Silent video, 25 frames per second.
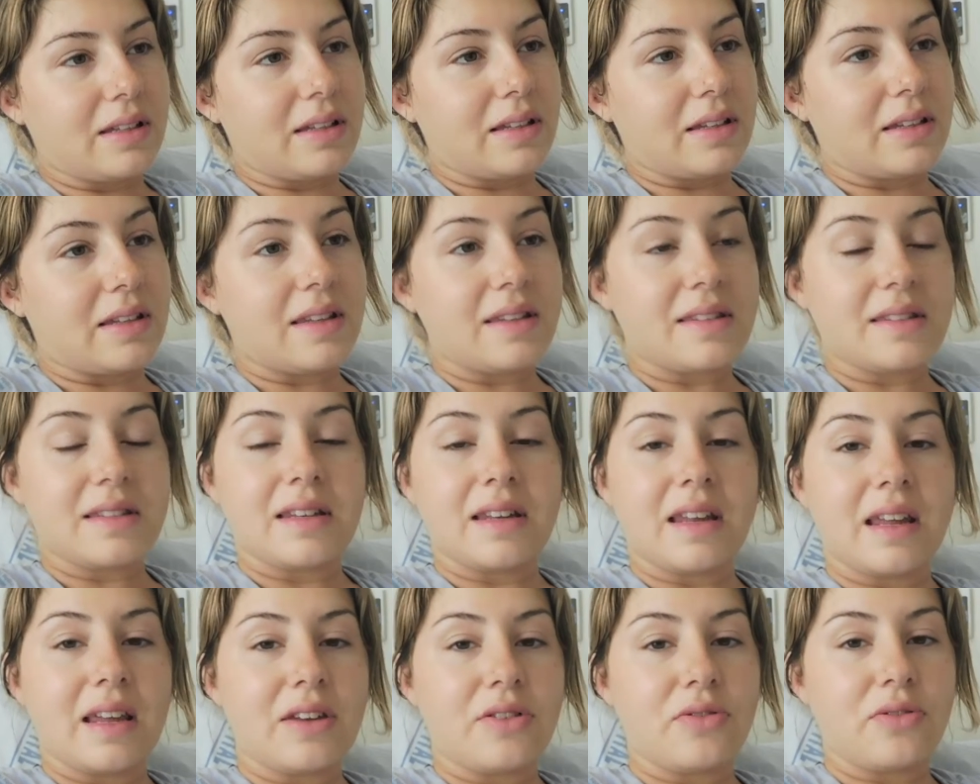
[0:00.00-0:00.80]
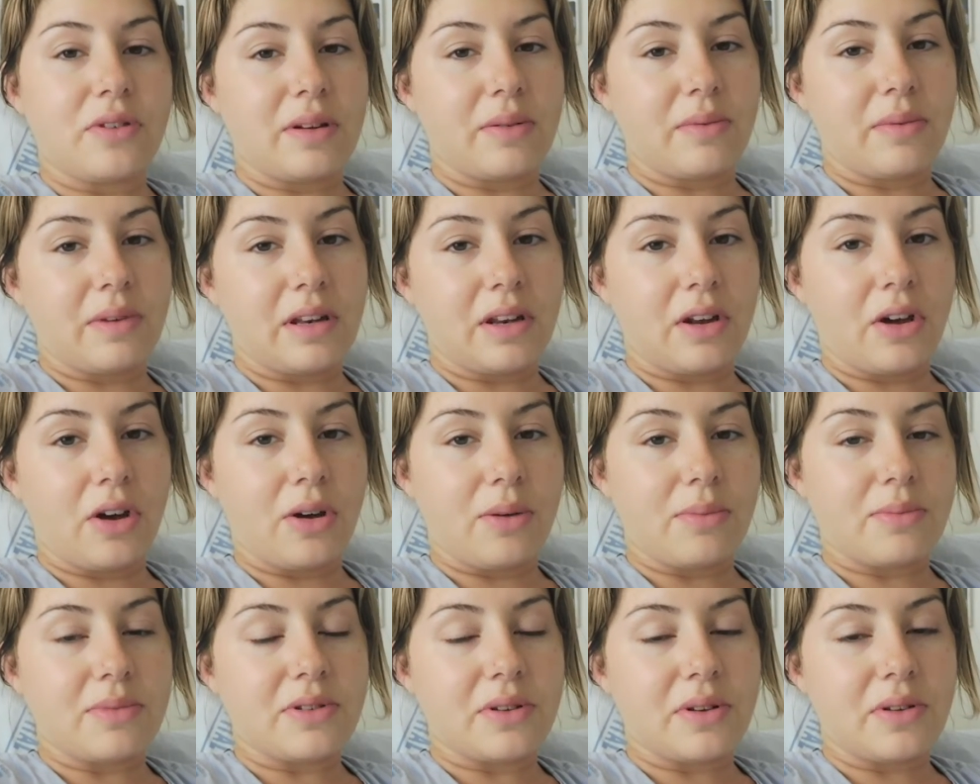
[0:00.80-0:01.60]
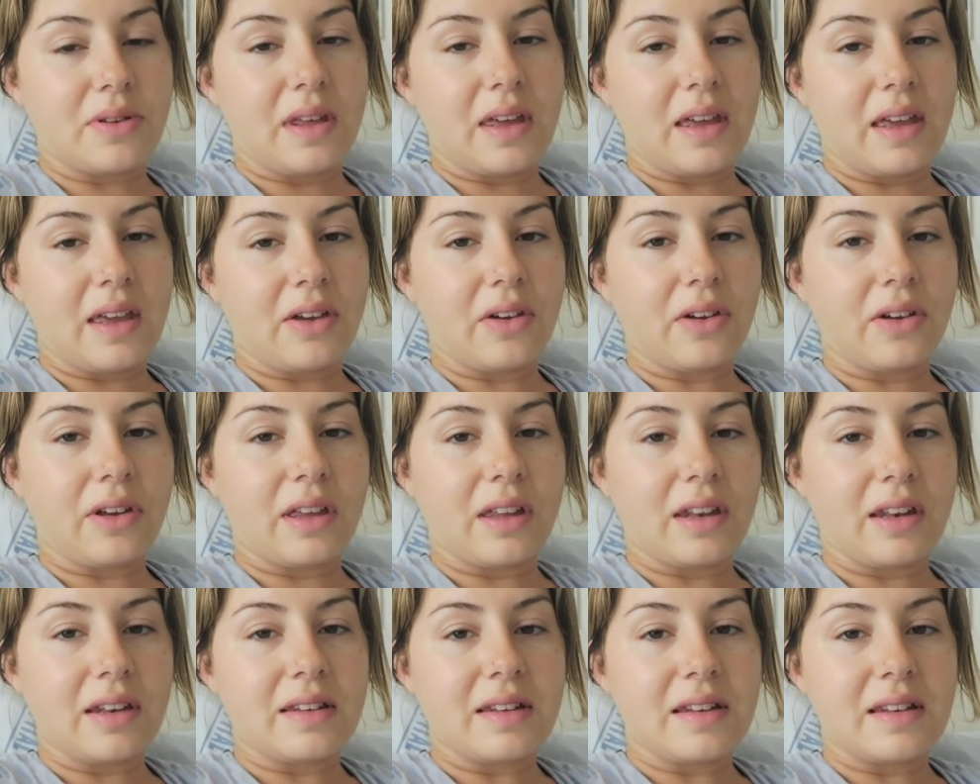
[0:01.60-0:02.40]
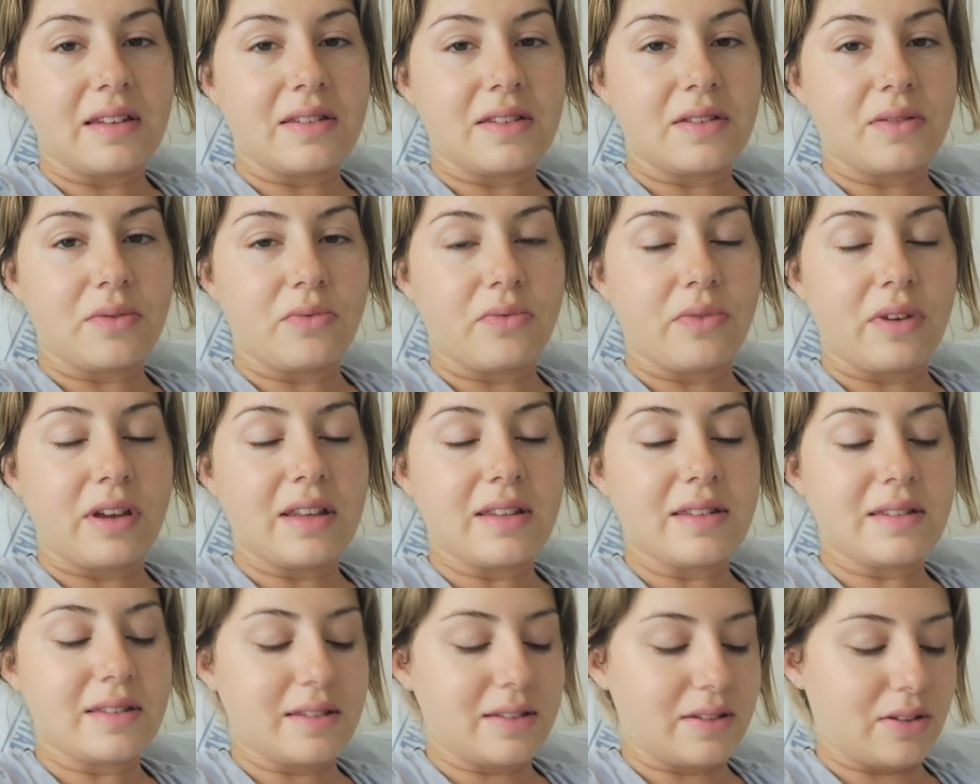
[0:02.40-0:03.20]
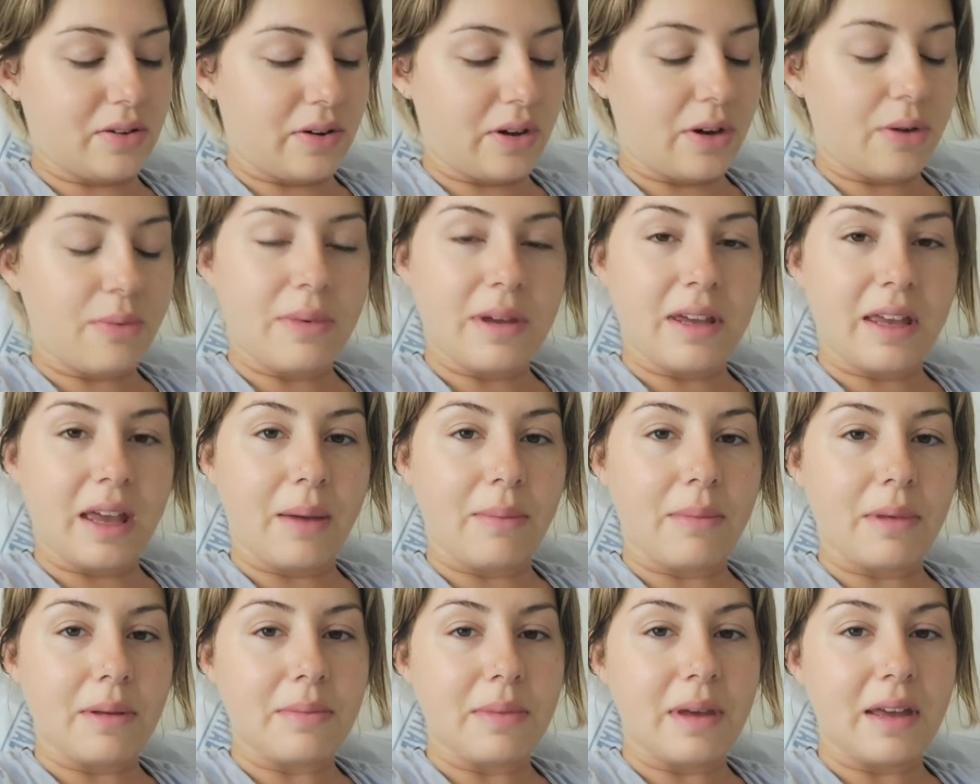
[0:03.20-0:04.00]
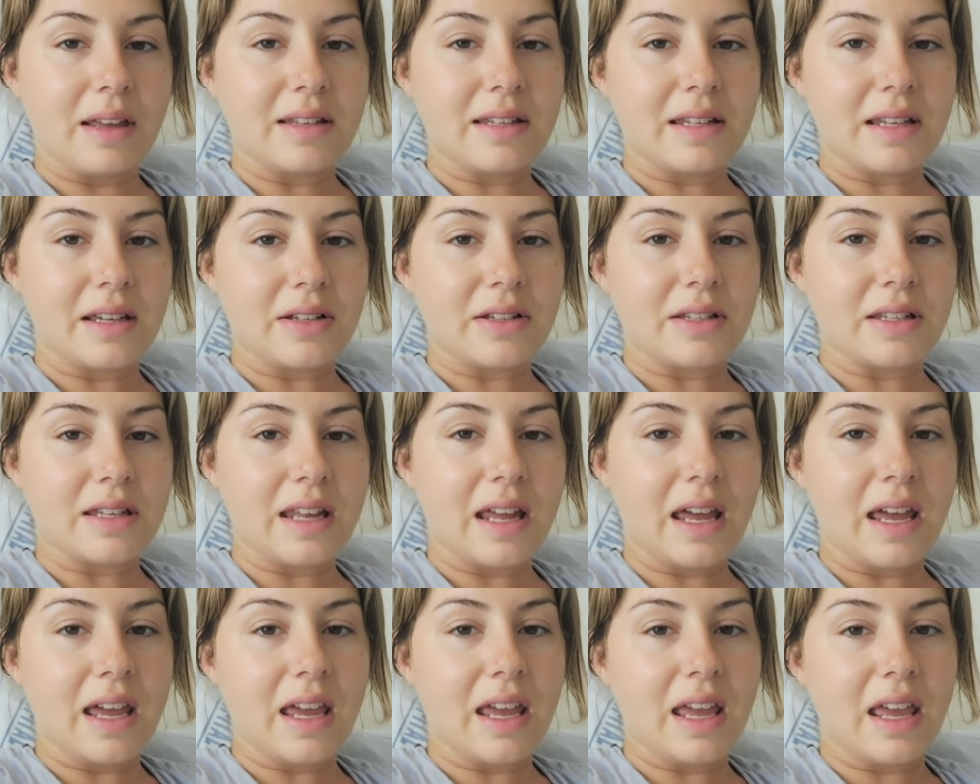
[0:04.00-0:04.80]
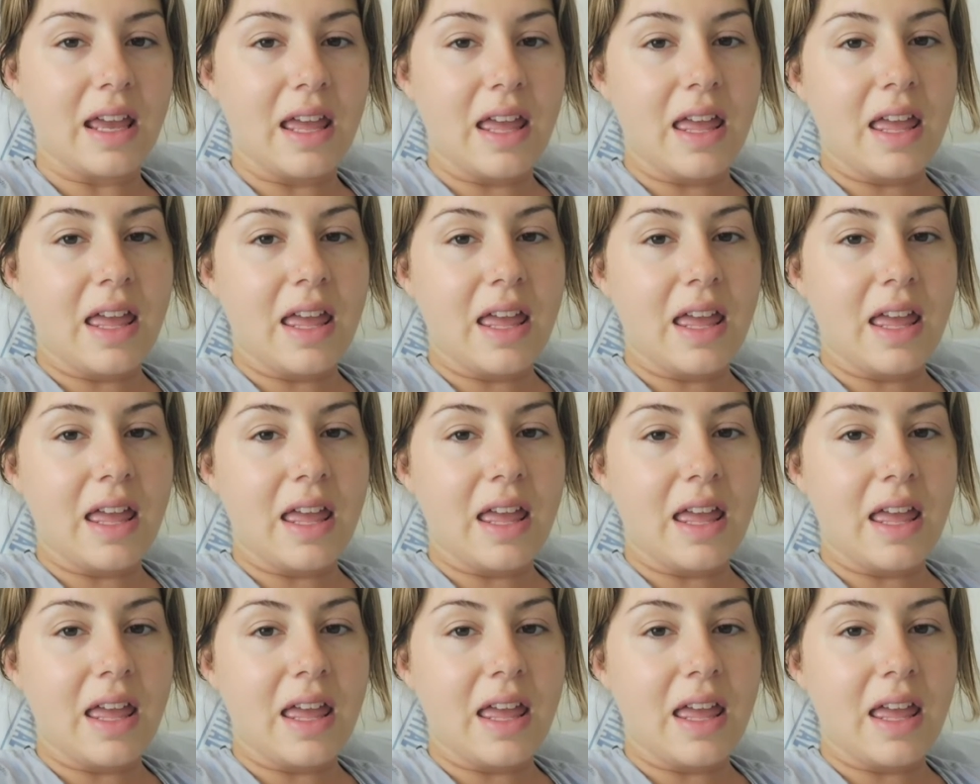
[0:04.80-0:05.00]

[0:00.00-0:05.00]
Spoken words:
Yesterday Trent went home so that he could get a decent rest, so he'll be coming back down today.